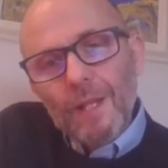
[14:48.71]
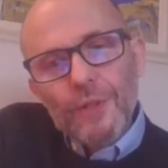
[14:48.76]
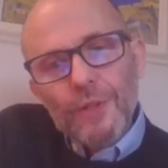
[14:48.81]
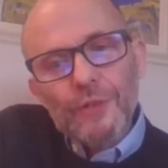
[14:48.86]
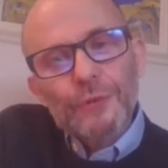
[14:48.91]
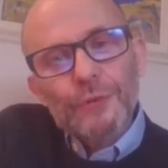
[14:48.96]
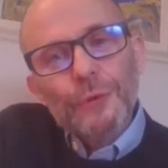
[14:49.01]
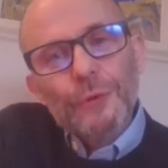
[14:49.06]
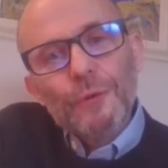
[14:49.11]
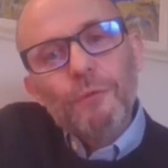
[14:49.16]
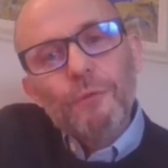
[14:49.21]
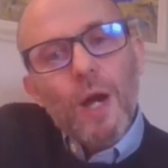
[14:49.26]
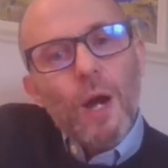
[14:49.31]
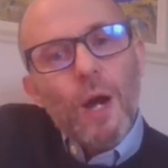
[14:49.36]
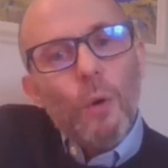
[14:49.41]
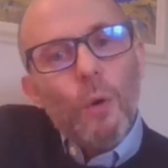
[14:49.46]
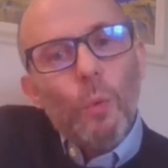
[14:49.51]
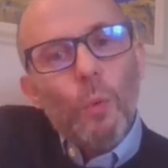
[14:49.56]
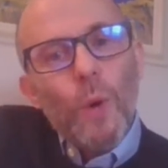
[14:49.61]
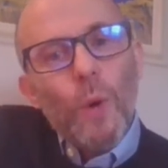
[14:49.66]
sort of
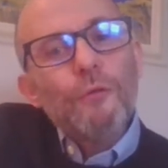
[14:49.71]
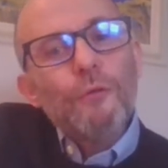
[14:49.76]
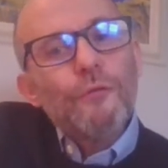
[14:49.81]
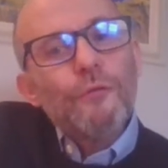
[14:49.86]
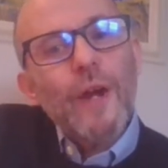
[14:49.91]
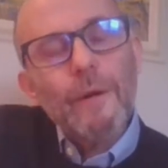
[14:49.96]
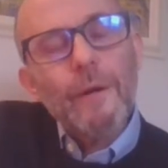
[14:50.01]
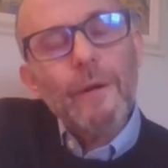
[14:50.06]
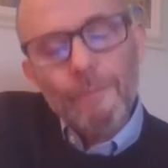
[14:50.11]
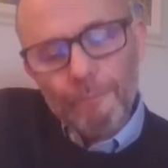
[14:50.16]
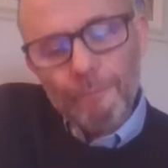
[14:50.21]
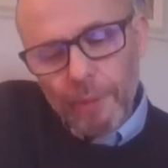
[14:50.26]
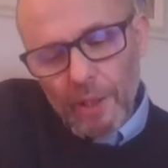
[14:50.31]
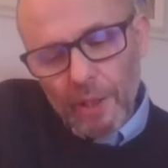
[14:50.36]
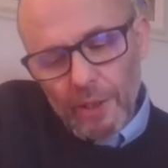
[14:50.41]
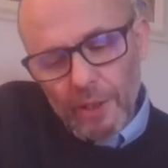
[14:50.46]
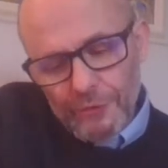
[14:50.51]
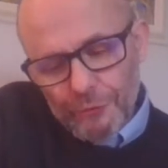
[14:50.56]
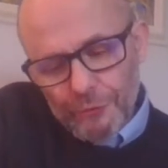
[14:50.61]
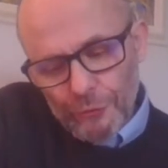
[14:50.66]
welfare and
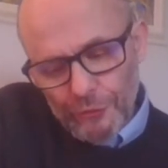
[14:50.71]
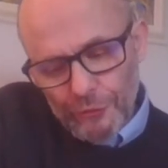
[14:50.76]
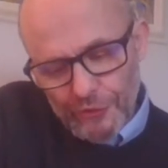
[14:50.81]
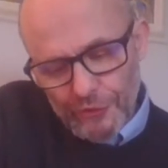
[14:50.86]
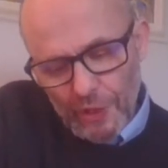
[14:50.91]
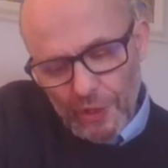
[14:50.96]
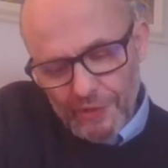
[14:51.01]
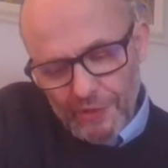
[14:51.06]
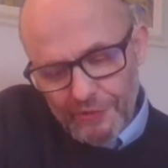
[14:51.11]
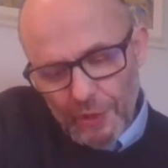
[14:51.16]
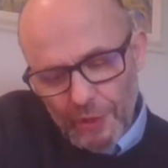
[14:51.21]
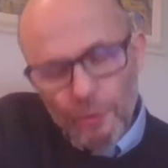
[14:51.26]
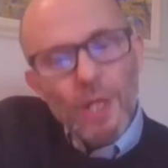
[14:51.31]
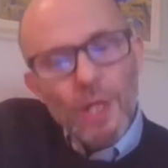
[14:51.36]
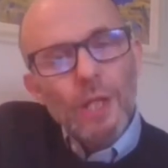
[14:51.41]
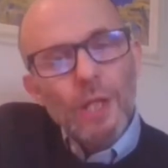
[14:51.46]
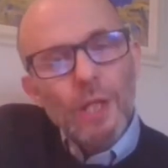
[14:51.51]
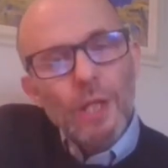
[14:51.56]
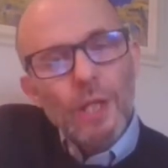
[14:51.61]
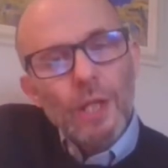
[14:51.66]
pastoral side. So
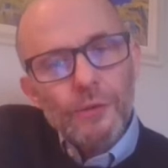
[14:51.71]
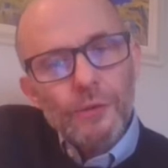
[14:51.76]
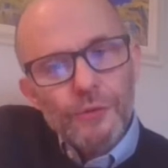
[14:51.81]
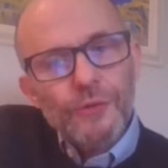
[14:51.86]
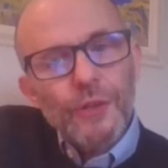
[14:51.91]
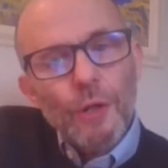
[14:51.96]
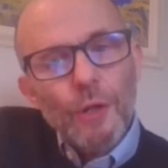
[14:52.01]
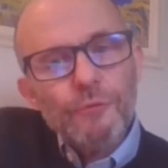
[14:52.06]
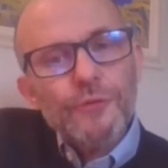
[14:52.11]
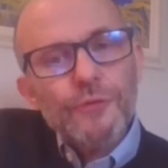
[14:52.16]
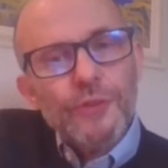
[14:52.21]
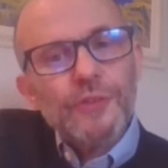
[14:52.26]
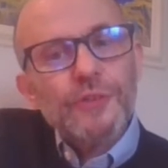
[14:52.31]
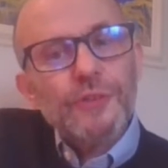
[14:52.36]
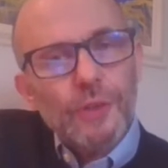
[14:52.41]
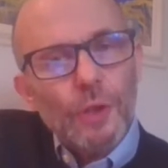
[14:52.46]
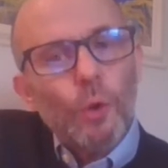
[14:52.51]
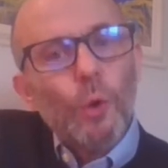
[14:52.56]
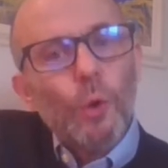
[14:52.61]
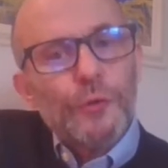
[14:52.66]
don't just
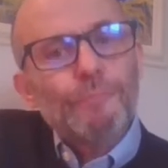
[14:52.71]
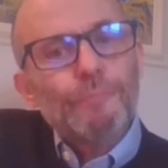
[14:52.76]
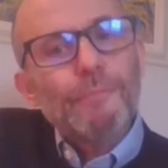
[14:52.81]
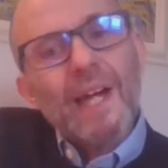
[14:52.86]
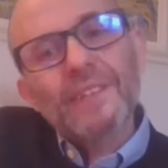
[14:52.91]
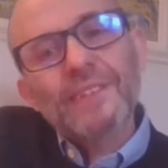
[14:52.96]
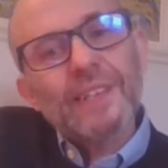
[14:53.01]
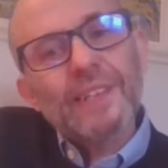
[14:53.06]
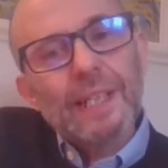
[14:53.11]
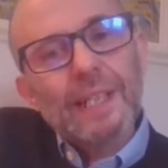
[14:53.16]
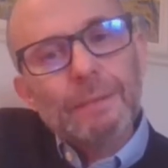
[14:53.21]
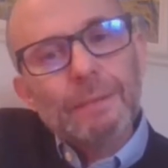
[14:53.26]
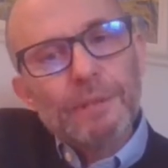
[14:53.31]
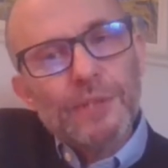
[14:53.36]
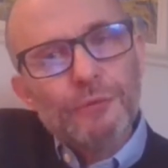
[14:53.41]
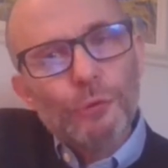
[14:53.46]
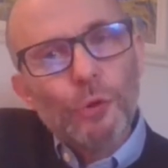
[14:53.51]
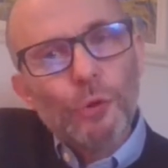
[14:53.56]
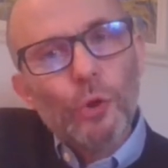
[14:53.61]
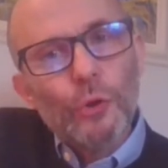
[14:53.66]
automatically be
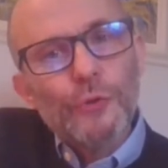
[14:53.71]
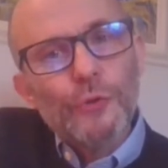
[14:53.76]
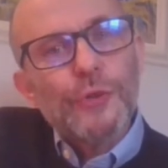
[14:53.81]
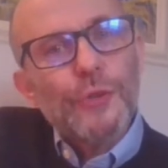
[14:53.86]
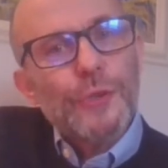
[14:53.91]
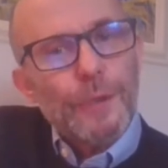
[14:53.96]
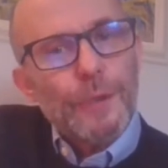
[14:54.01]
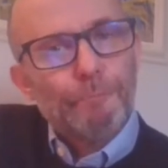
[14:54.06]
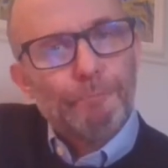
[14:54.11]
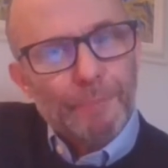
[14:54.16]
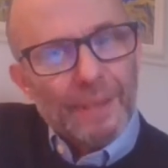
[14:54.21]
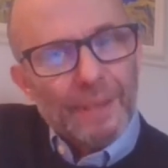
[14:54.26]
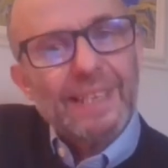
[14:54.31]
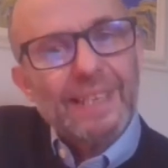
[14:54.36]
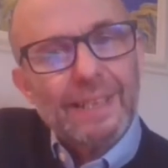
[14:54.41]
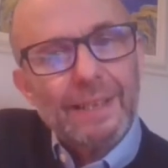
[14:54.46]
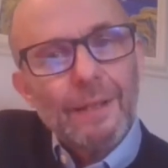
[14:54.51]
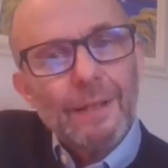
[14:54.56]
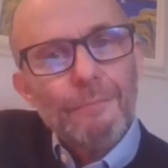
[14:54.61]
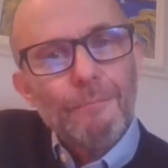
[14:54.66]
drawn to the big